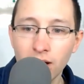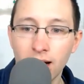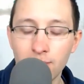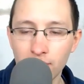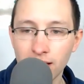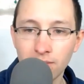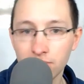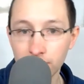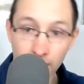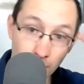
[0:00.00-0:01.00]
I'll get,
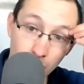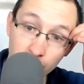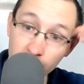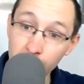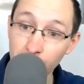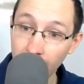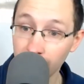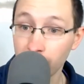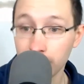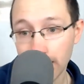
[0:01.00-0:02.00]
most of the
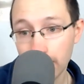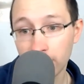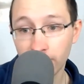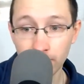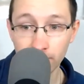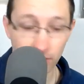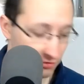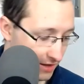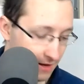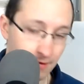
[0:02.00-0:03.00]
drive from the amp if I'm going
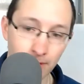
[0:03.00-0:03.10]
to do that.